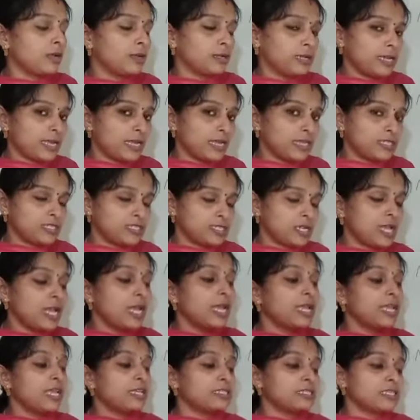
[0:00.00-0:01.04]
nest?
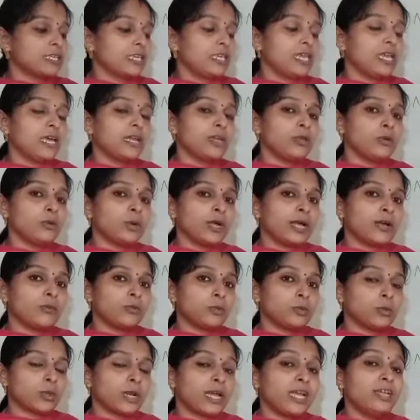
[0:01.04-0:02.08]
Yes, here you
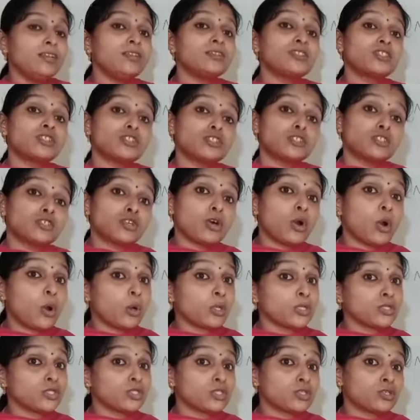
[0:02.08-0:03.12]
have to write
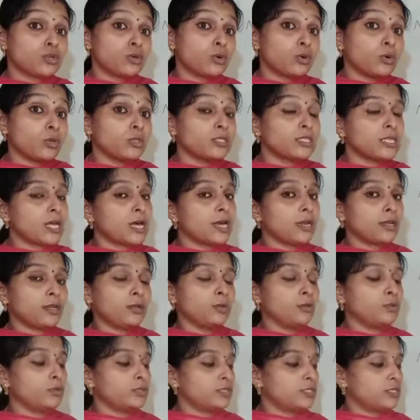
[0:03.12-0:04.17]
straw. Straws are
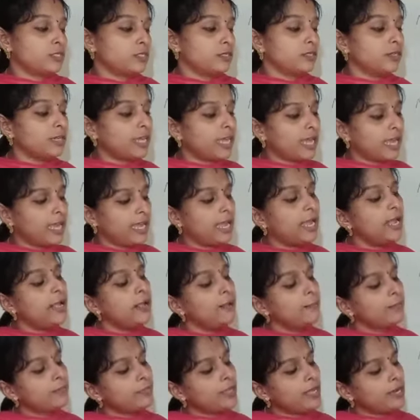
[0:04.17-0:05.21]
used. Okay,
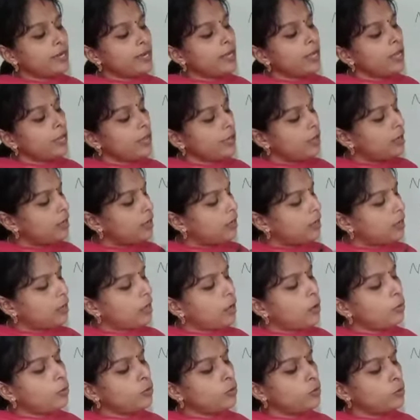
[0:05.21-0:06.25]
then
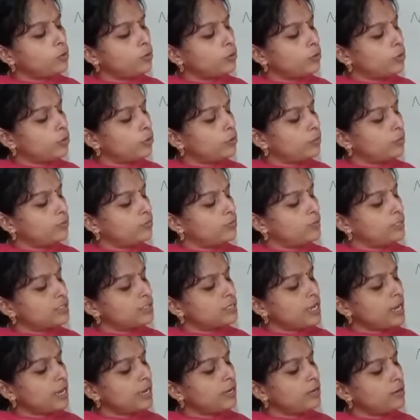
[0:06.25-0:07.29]
how this
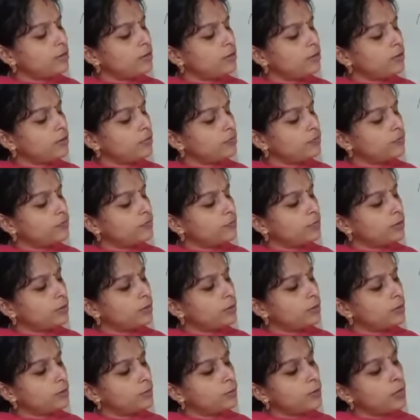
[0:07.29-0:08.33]
kind of
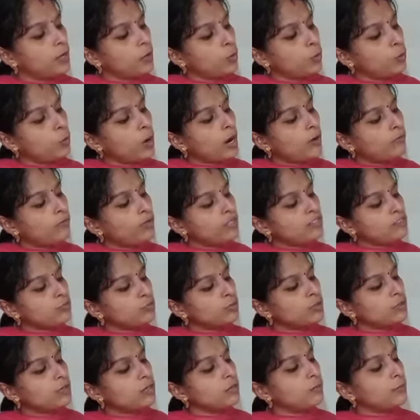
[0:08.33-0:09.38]
which
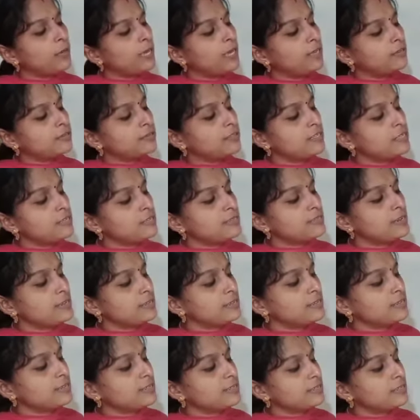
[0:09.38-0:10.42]
bird makes this
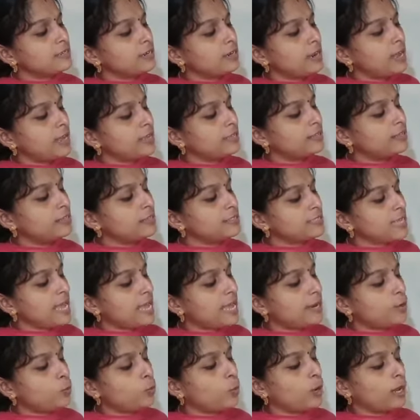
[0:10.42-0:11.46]
nest like this
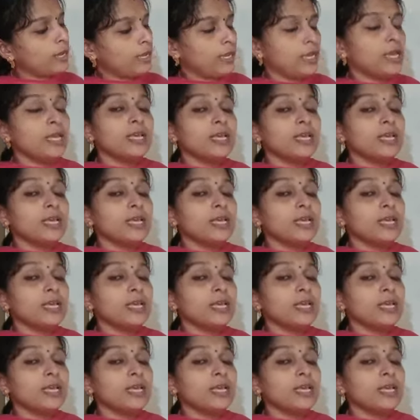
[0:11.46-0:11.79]
and why?